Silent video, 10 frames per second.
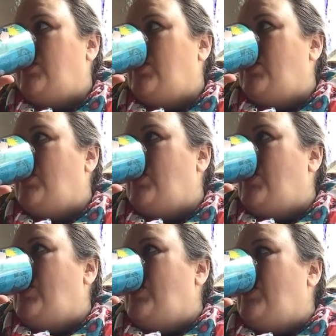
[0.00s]

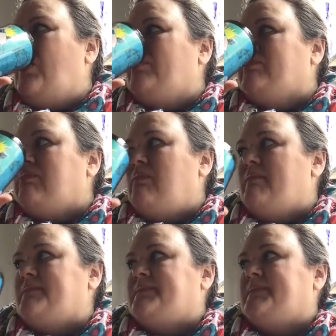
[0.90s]

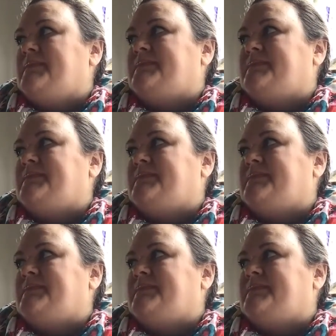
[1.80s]
Nothing is said.